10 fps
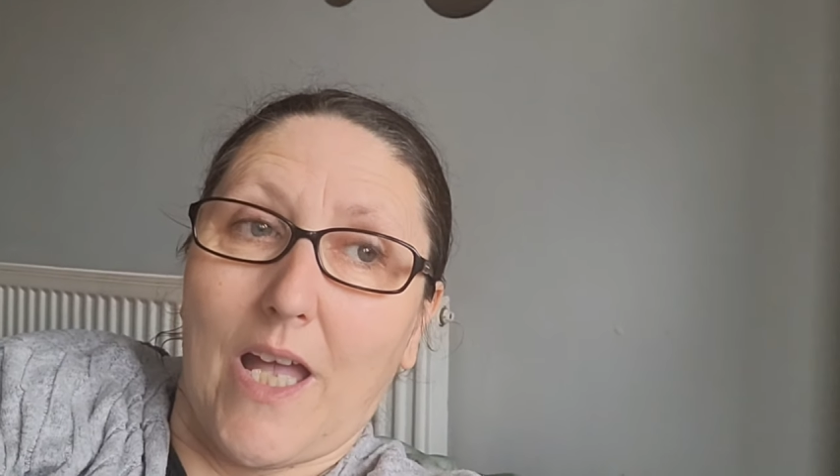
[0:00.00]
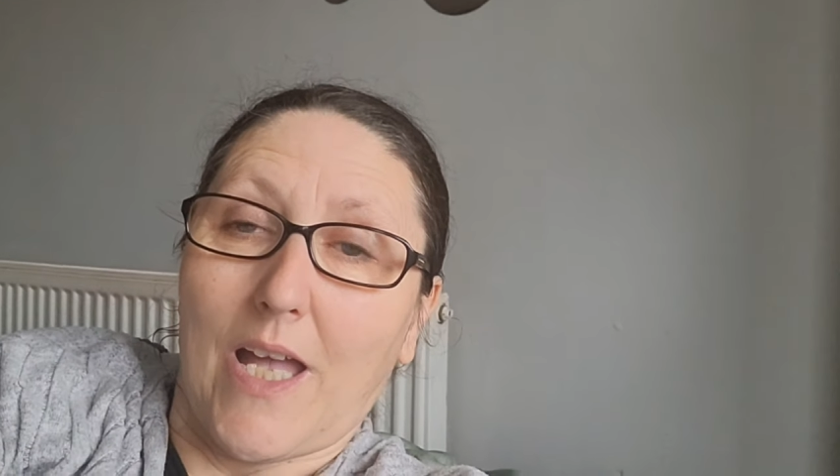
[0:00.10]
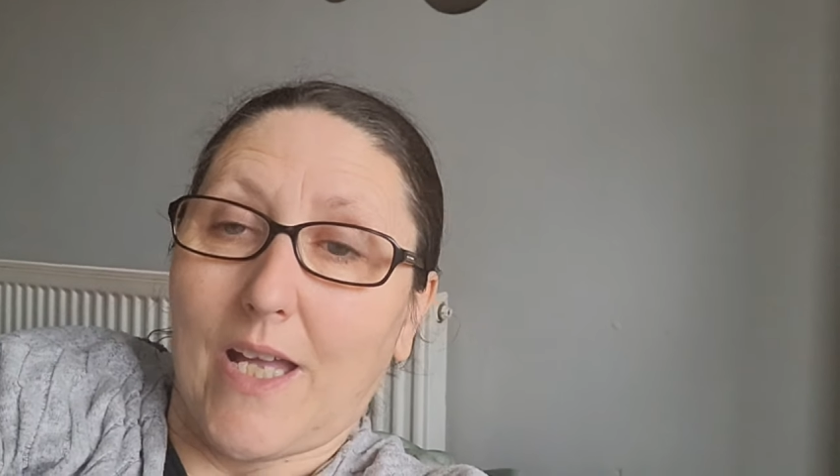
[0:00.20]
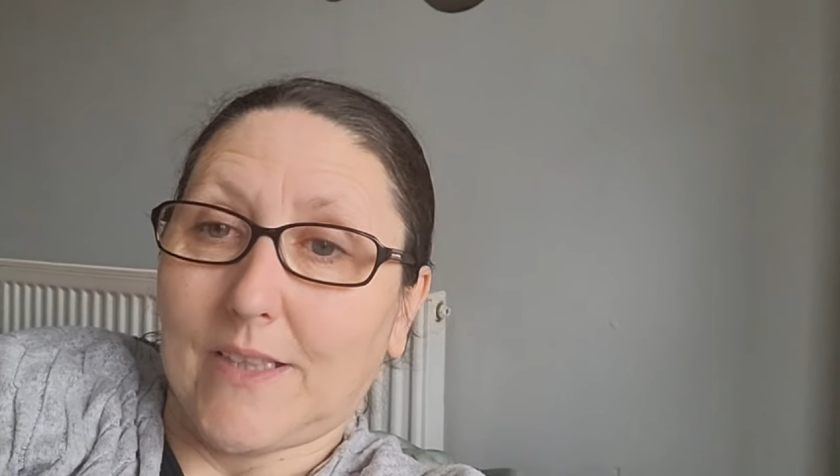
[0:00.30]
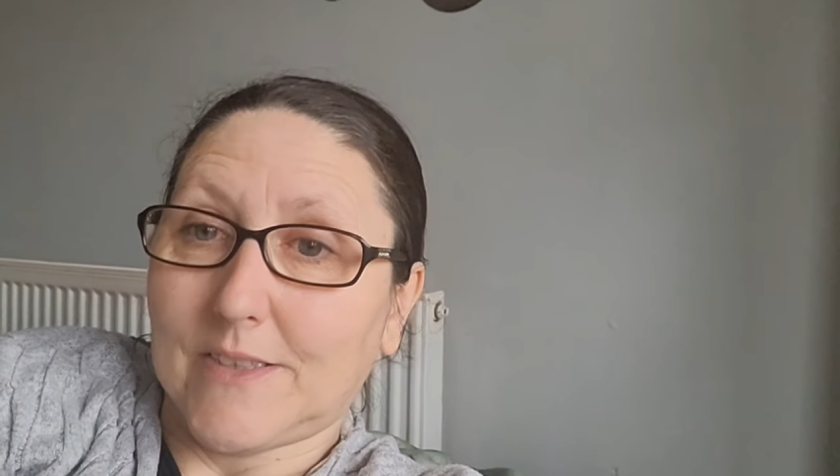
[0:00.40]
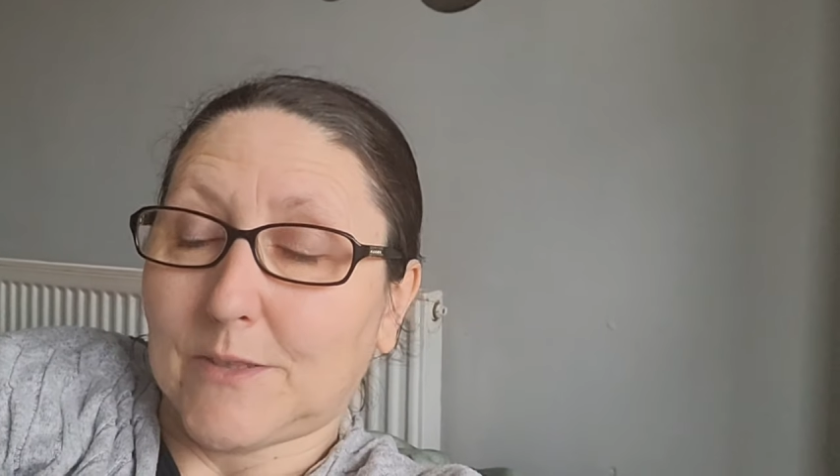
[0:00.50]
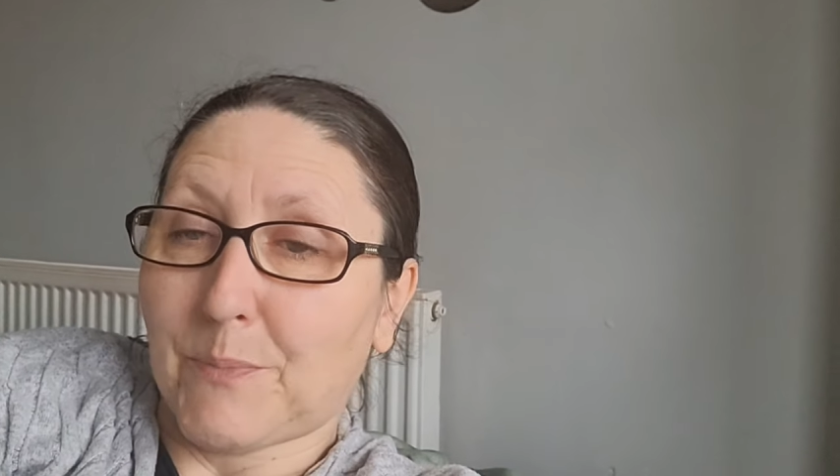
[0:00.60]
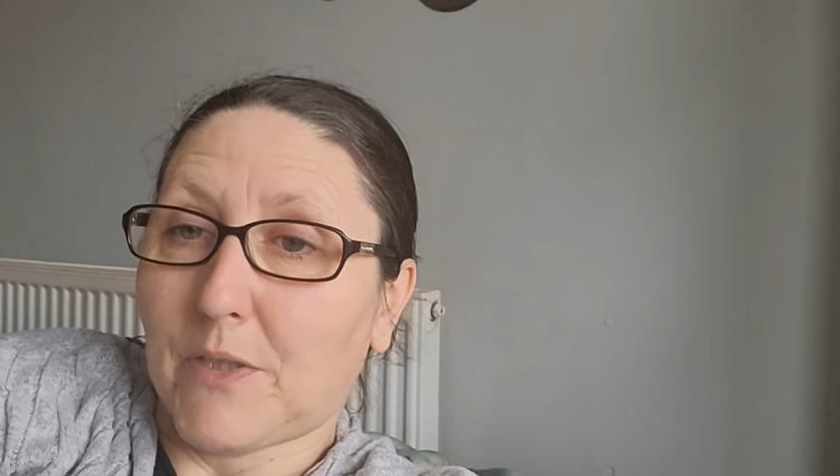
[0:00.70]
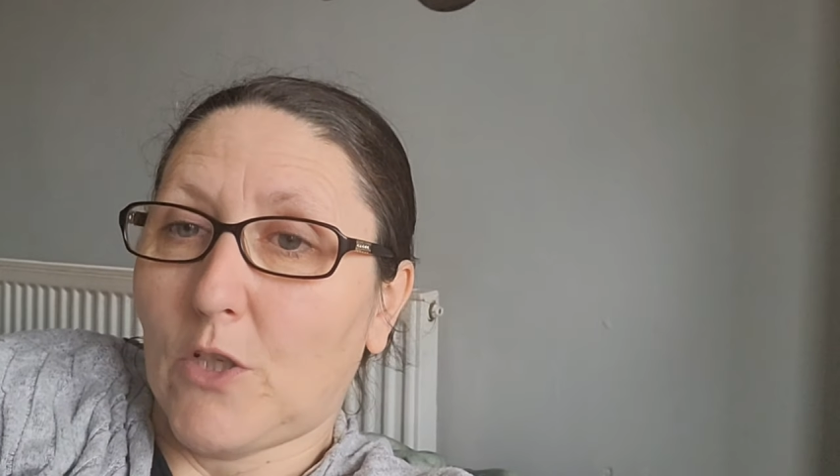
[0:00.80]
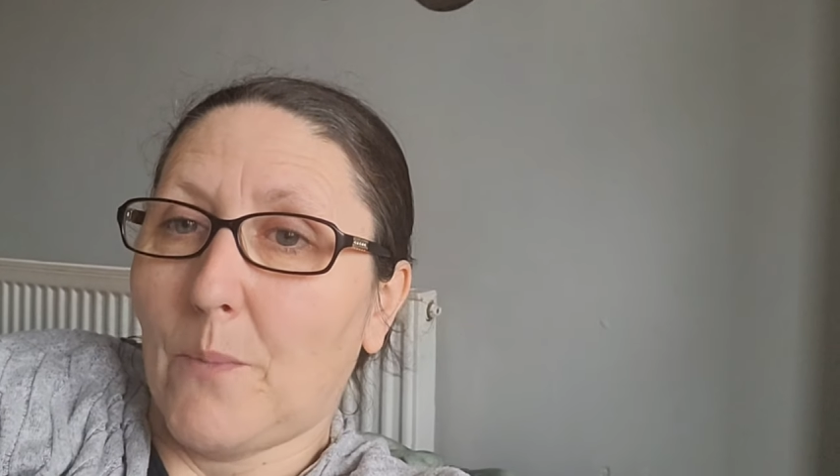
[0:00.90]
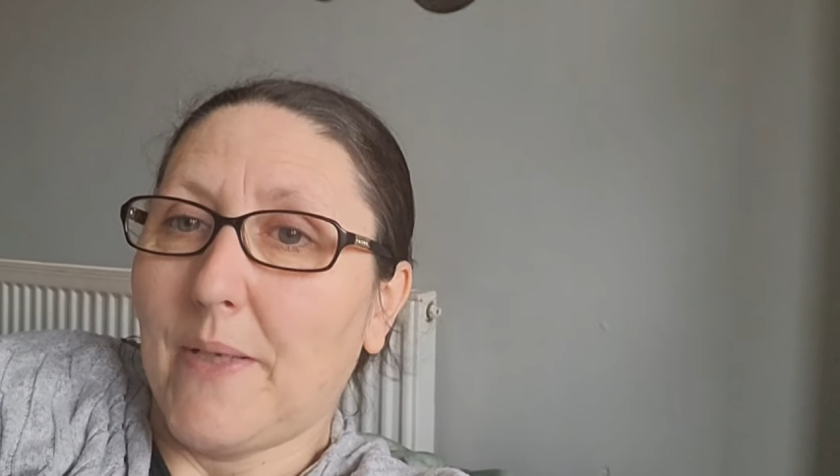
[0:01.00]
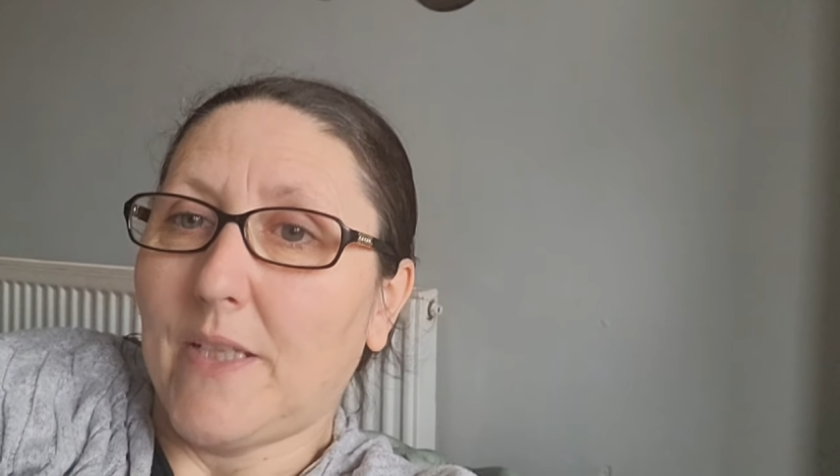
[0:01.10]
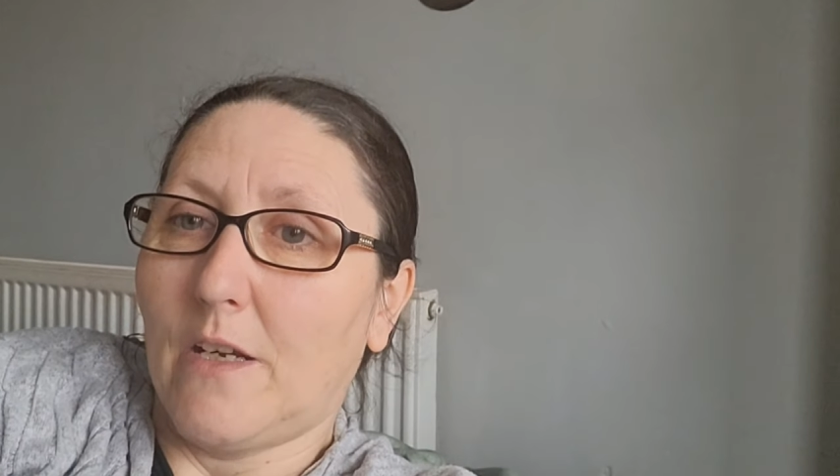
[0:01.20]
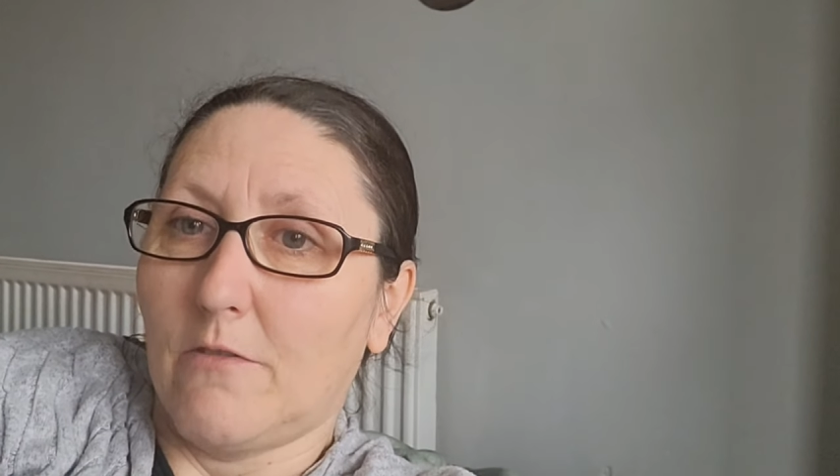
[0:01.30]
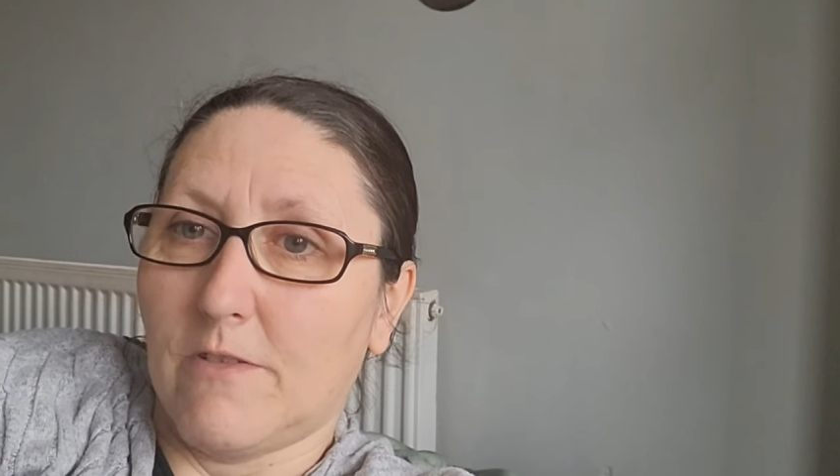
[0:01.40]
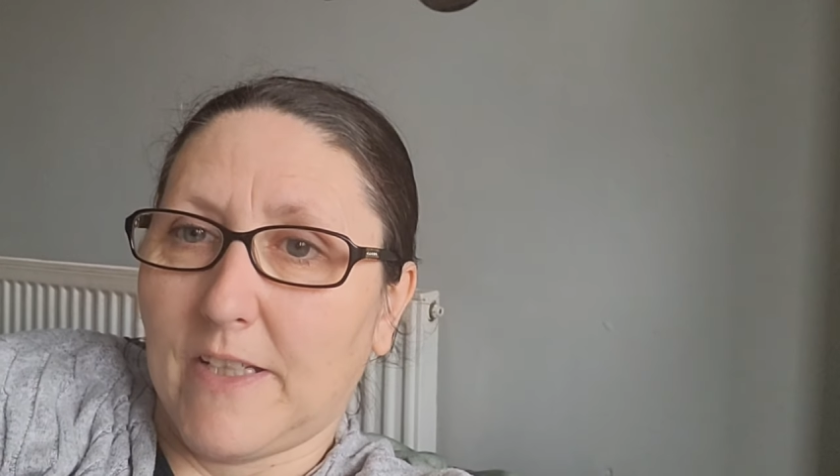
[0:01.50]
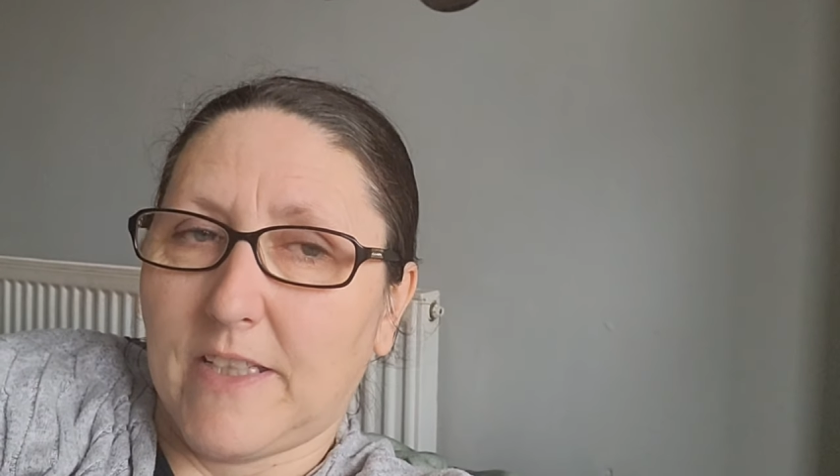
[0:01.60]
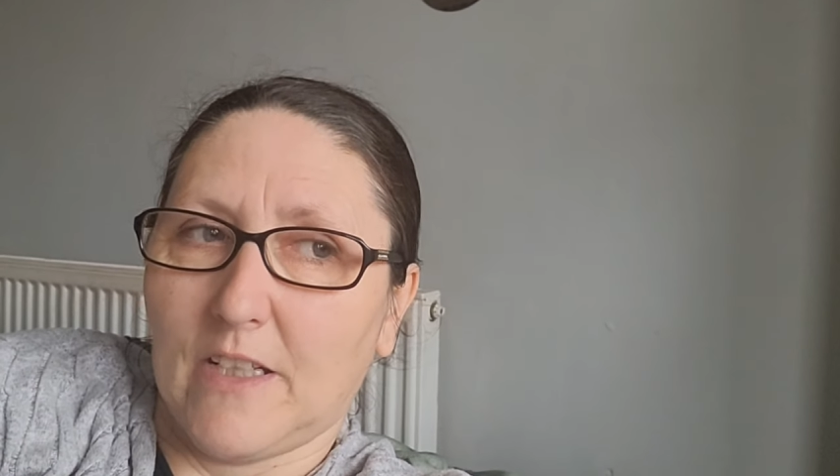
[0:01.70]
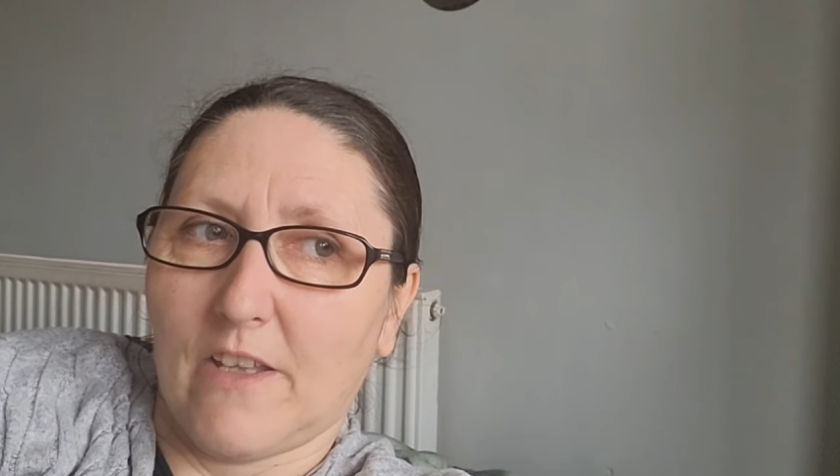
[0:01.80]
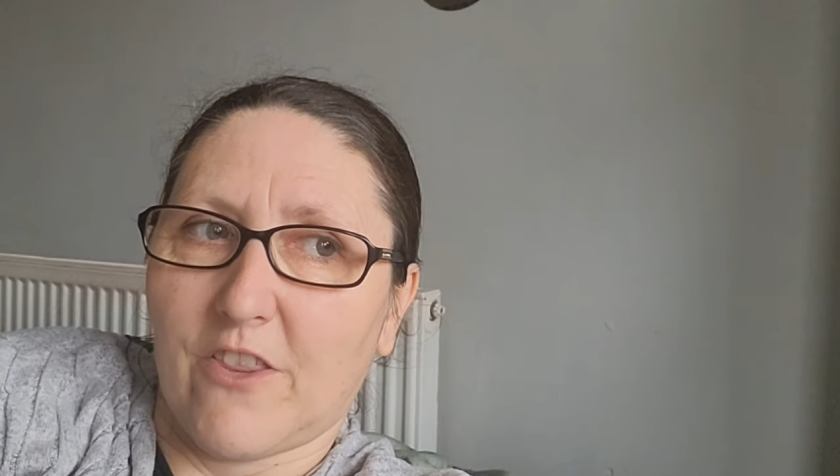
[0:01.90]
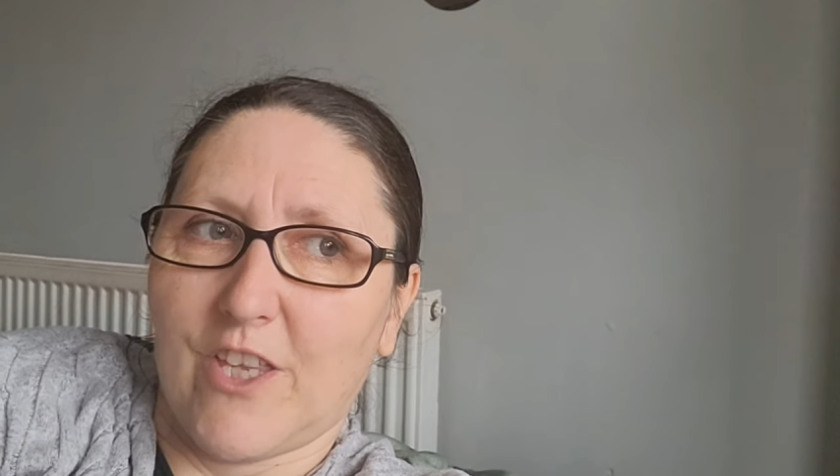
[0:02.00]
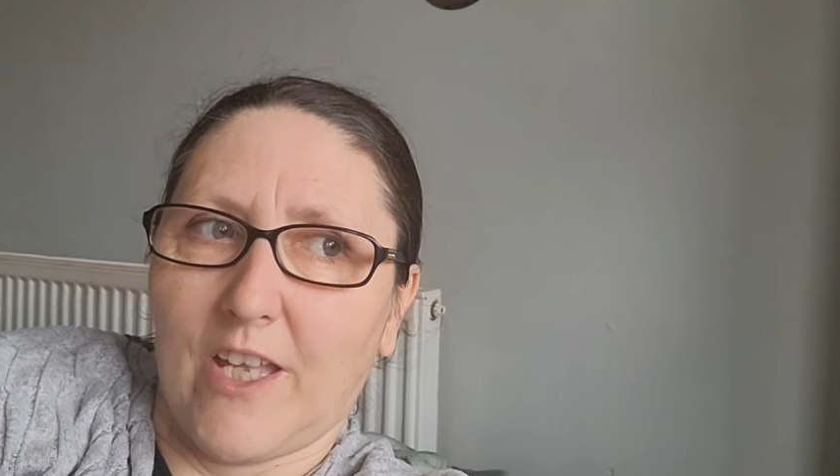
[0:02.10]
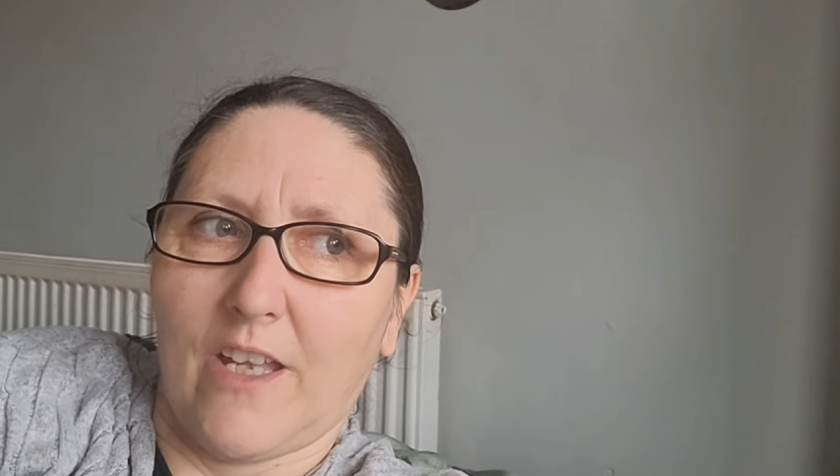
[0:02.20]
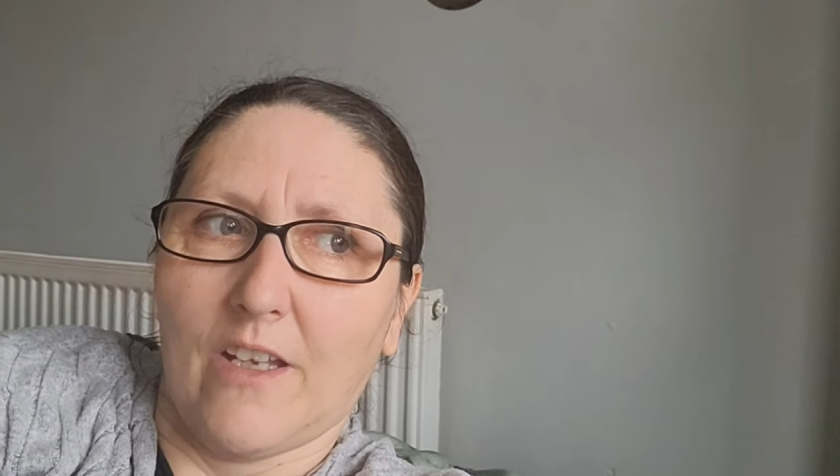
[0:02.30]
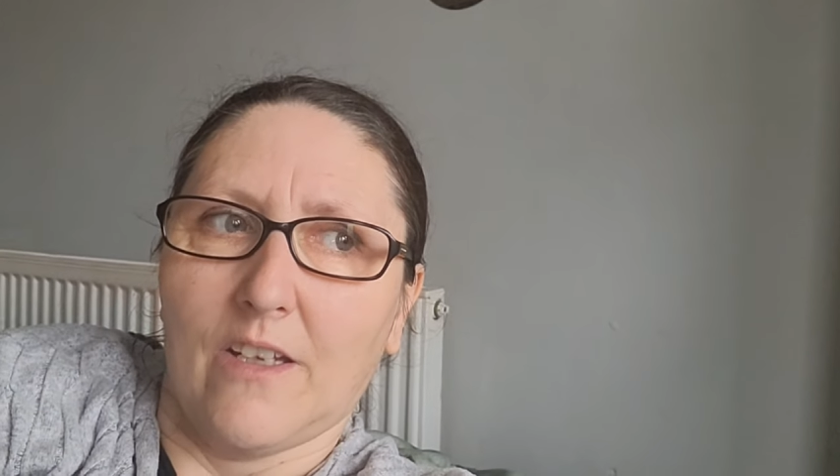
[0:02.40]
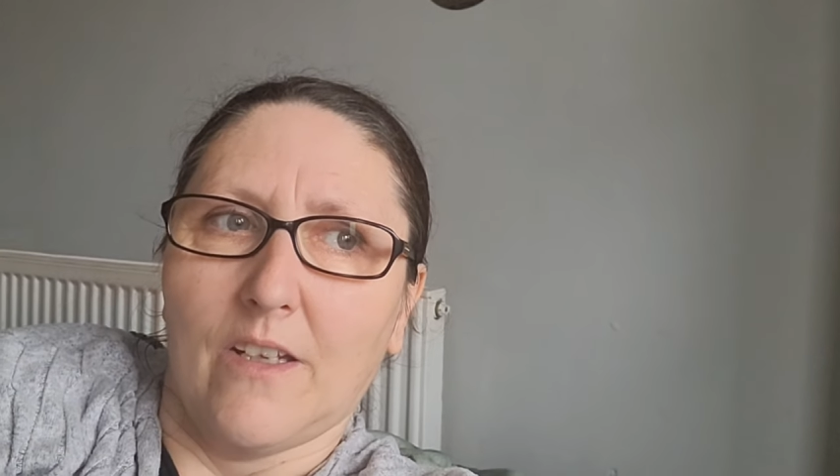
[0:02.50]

and it's becoming a regular thing.